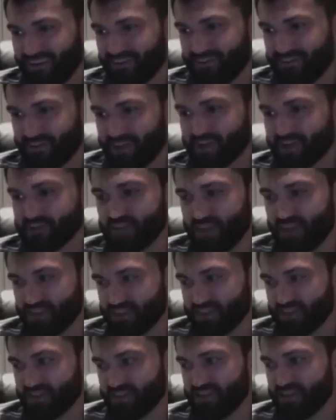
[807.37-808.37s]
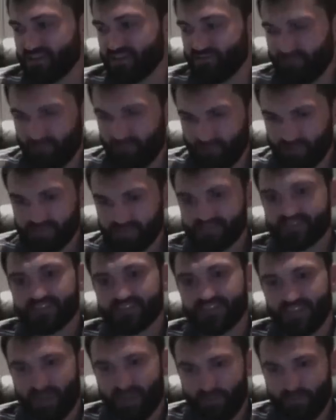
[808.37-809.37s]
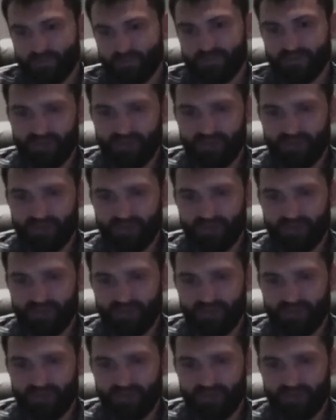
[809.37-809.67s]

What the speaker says: Greg Jackson, he was happy